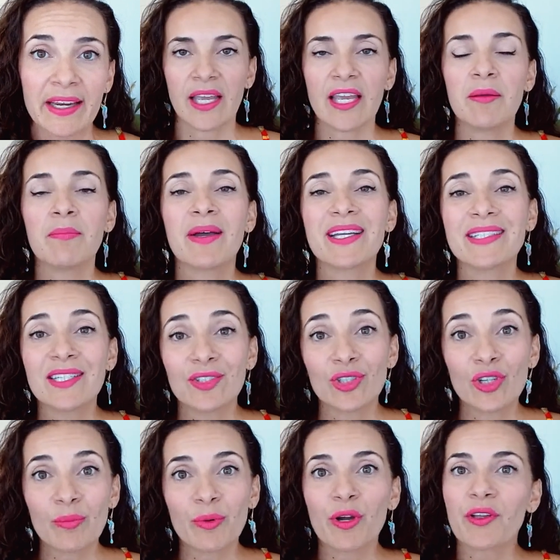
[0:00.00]
In my digital
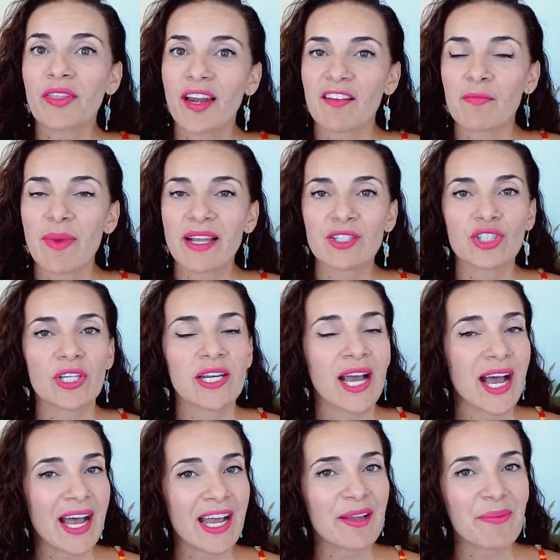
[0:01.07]
book that I've mentioned,
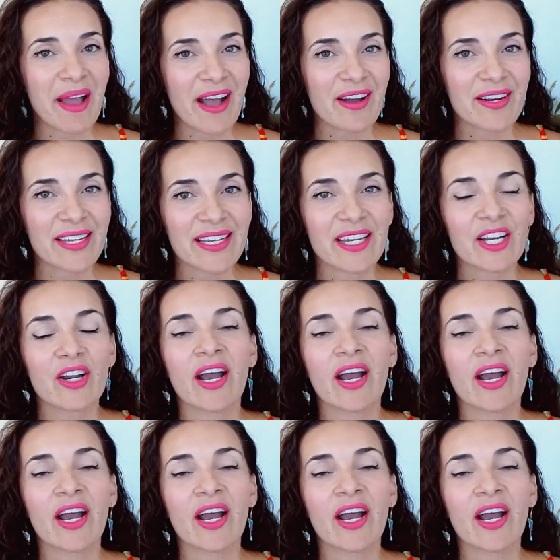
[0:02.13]
I'm Out of Here,